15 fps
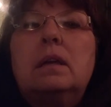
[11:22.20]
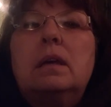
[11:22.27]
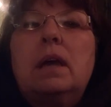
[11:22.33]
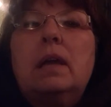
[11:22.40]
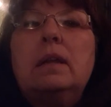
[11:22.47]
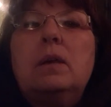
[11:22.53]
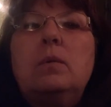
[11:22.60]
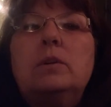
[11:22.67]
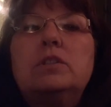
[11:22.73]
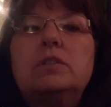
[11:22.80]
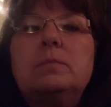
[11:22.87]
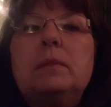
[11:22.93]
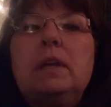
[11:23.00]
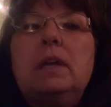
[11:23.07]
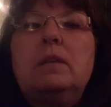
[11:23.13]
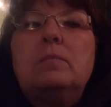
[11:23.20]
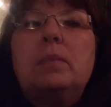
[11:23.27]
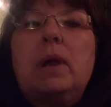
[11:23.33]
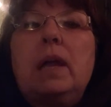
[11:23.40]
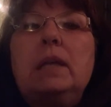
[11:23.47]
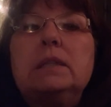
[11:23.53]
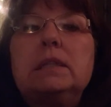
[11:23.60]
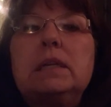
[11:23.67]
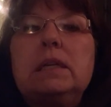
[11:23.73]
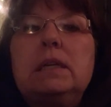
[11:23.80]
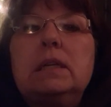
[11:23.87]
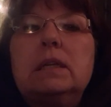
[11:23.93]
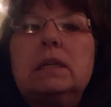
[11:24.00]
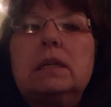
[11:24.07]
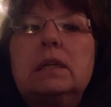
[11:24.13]
I know what you meant, Brandy.
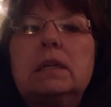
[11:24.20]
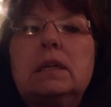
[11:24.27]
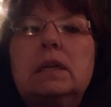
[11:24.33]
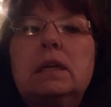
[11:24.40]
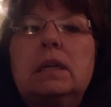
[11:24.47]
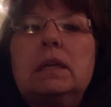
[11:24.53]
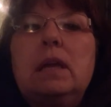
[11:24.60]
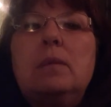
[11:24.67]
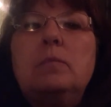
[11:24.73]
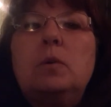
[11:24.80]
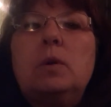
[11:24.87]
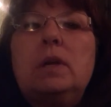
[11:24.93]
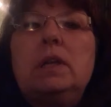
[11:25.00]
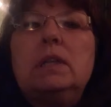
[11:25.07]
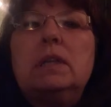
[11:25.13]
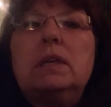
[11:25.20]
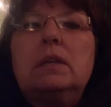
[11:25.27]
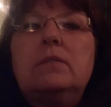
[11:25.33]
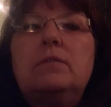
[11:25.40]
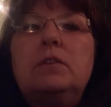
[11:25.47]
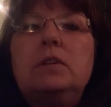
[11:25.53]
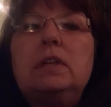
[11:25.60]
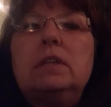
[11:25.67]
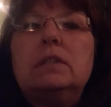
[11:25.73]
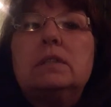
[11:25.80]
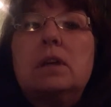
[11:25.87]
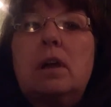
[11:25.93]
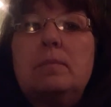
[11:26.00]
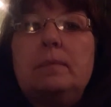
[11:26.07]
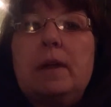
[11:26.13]
Honey, I'm queen. If you didn't
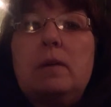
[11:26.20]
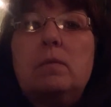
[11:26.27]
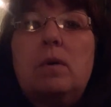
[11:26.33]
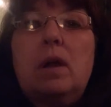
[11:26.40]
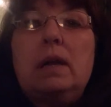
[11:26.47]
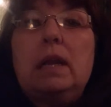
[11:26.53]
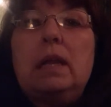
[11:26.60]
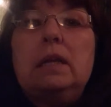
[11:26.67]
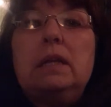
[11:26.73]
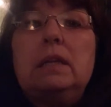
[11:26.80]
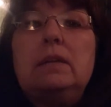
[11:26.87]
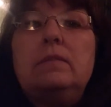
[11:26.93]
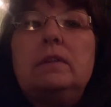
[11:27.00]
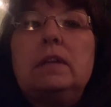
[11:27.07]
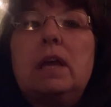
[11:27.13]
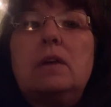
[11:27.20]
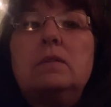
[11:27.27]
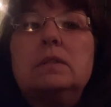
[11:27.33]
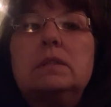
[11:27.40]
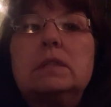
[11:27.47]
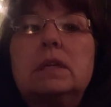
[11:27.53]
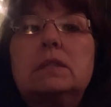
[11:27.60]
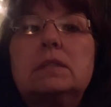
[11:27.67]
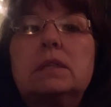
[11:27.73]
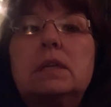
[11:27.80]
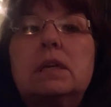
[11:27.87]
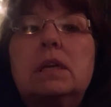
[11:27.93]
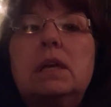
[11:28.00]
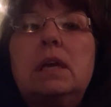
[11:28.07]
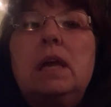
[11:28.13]
type that right, I didn't even notice it.
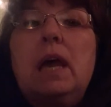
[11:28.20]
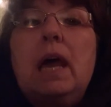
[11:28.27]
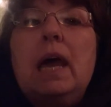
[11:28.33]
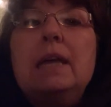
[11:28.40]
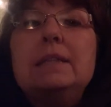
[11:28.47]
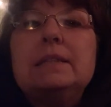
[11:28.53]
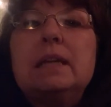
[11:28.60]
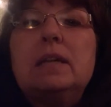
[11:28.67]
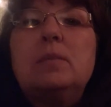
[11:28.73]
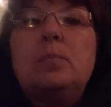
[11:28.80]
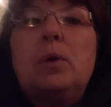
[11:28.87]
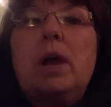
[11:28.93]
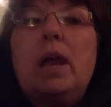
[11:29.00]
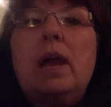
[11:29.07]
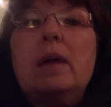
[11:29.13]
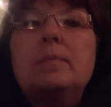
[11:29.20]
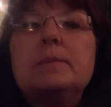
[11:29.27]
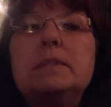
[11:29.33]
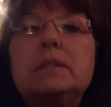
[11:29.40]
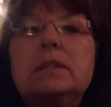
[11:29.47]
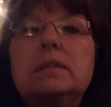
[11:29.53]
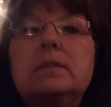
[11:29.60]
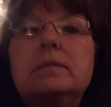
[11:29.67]
Hey, Sunny Preps.